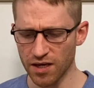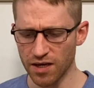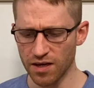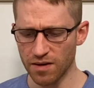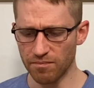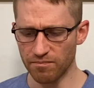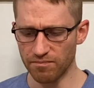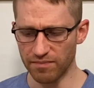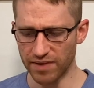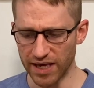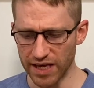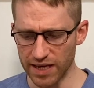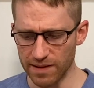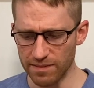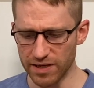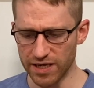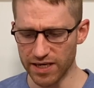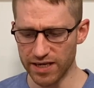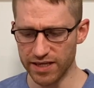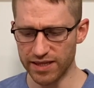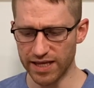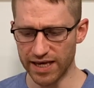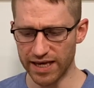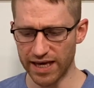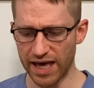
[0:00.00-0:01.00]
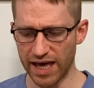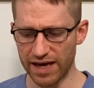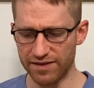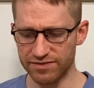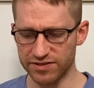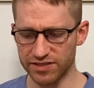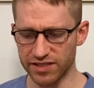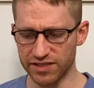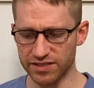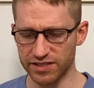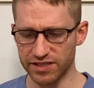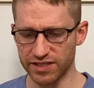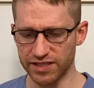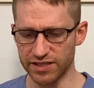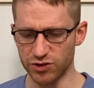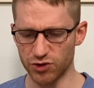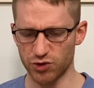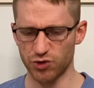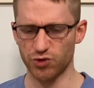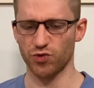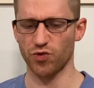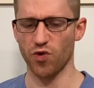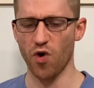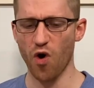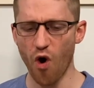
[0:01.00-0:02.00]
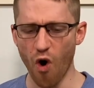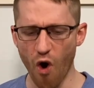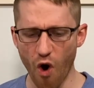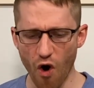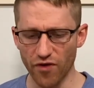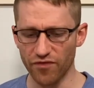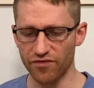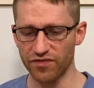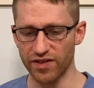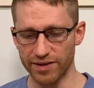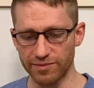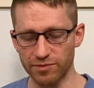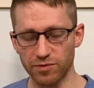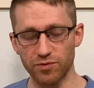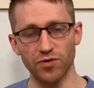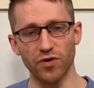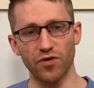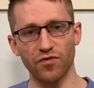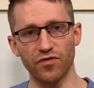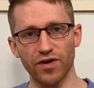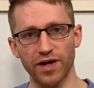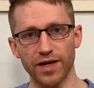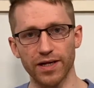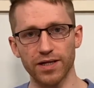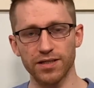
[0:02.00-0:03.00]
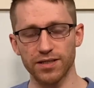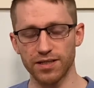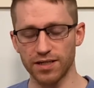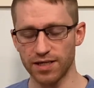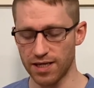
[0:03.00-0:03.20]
maybe they have such a strong flavor profile